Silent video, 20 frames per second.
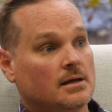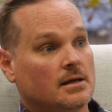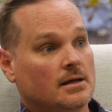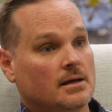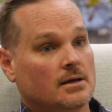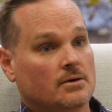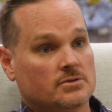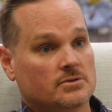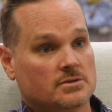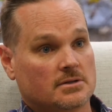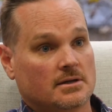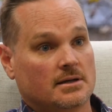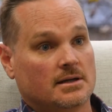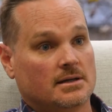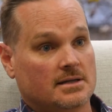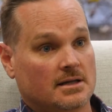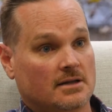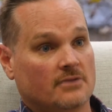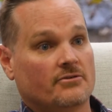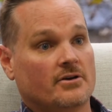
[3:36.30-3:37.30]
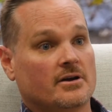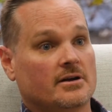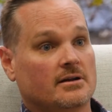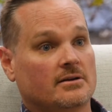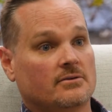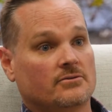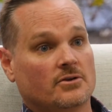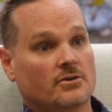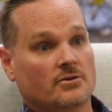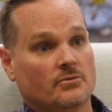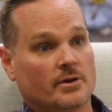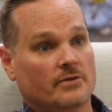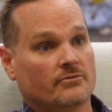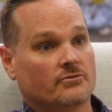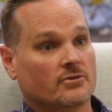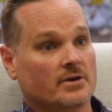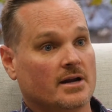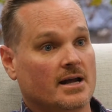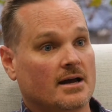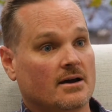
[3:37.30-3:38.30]
It was a telephone interview, went
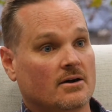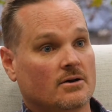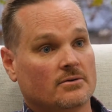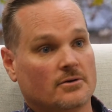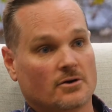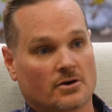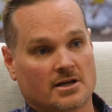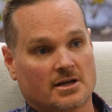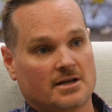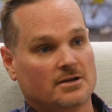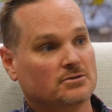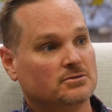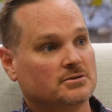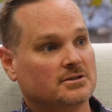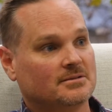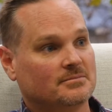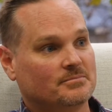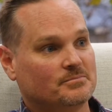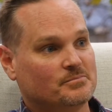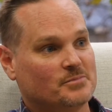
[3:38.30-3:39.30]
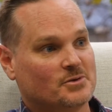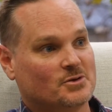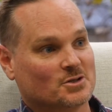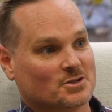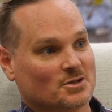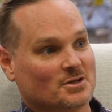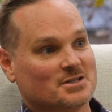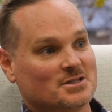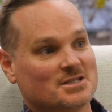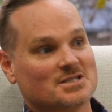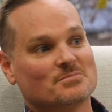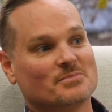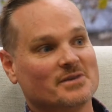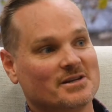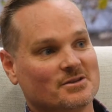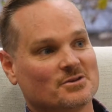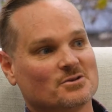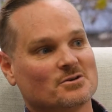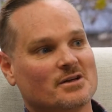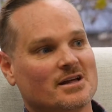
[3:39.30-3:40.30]
for an hour. I killed it, because I'd just
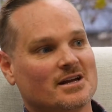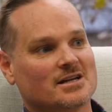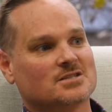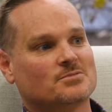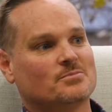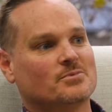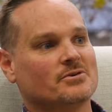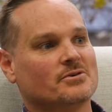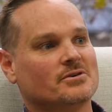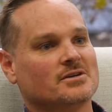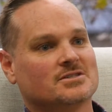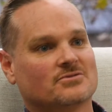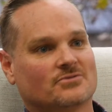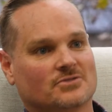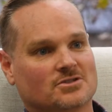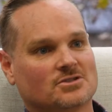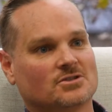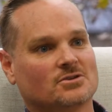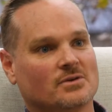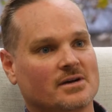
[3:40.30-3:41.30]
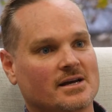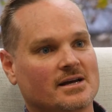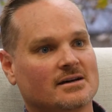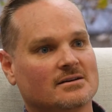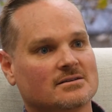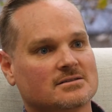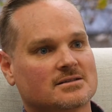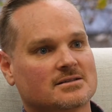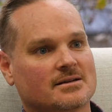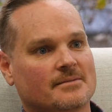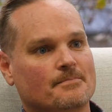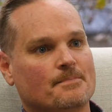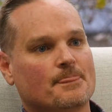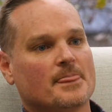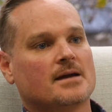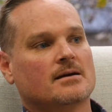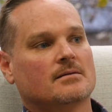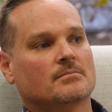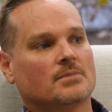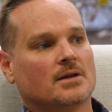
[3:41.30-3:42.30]
been through that experience for 2 hours,
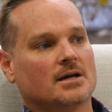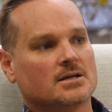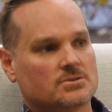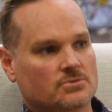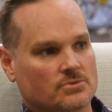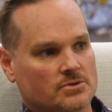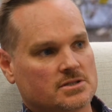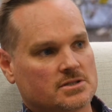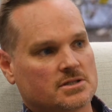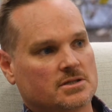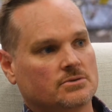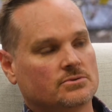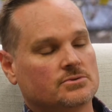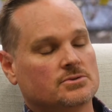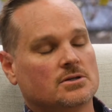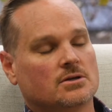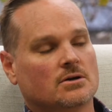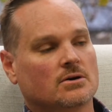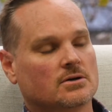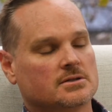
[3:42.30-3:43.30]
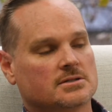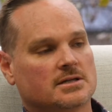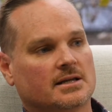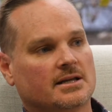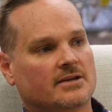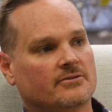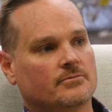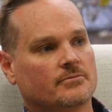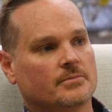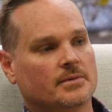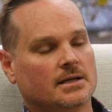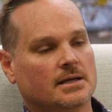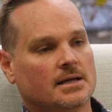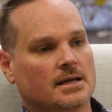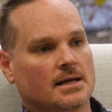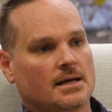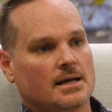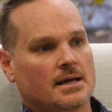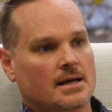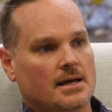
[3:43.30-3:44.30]
plus all the skills you guys have given me,
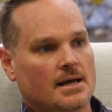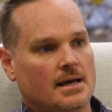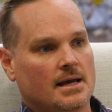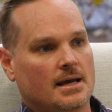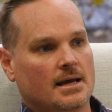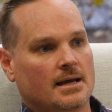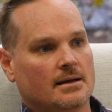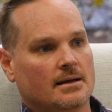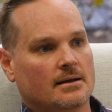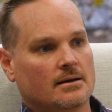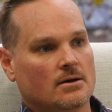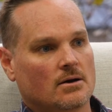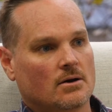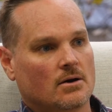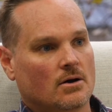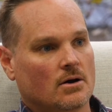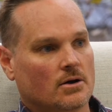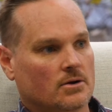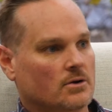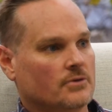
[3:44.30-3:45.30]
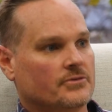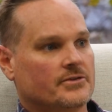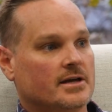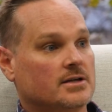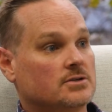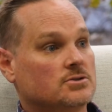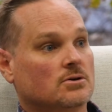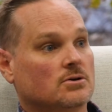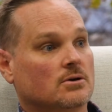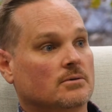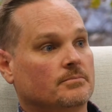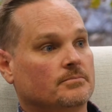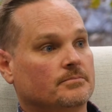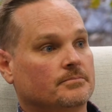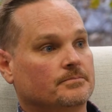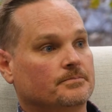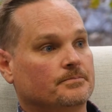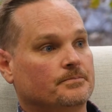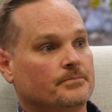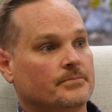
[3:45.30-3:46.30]
and I got that job.
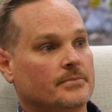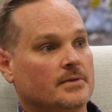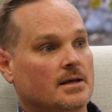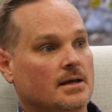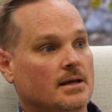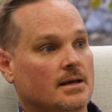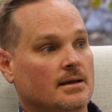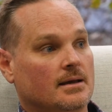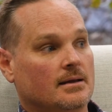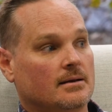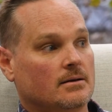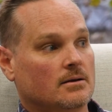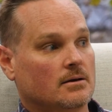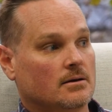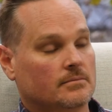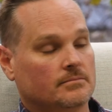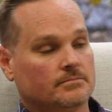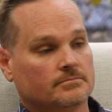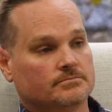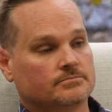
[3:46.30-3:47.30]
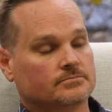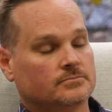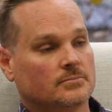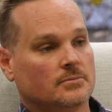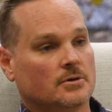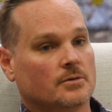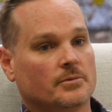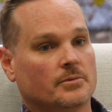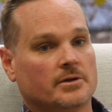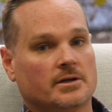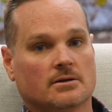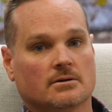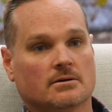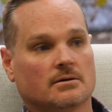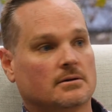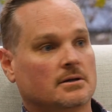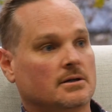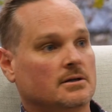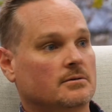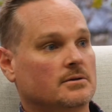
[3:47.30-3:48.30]
And
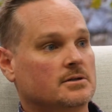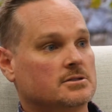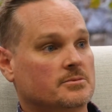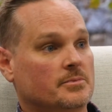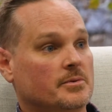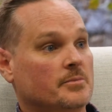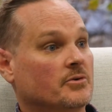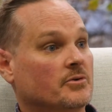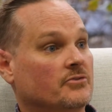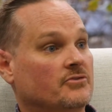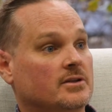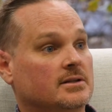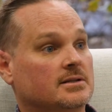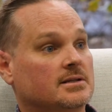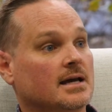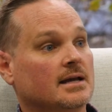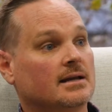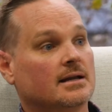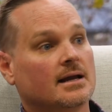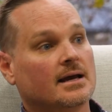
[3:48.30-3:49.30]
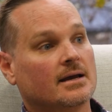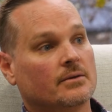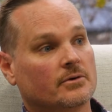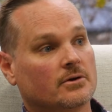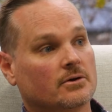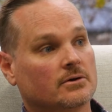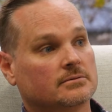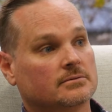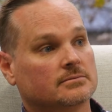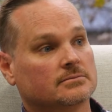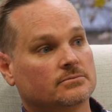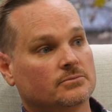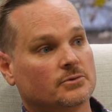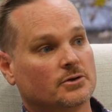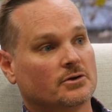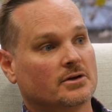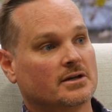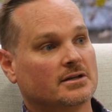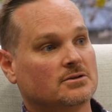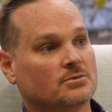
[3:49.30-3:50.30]
this will be my 5th day today when
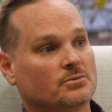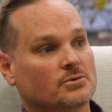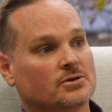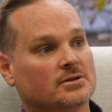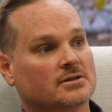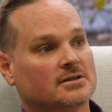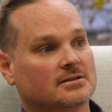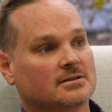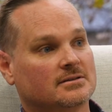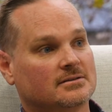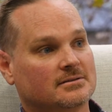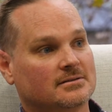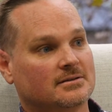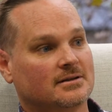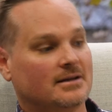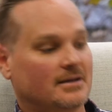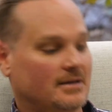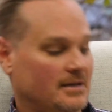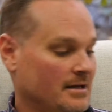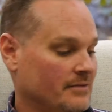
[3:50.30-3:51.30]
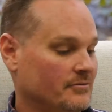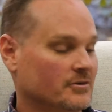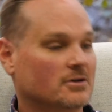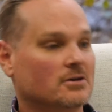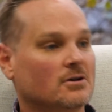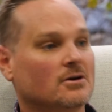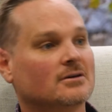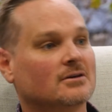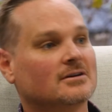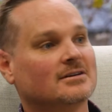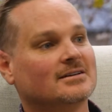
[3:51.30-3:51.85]
I get to work at 11 o'clock.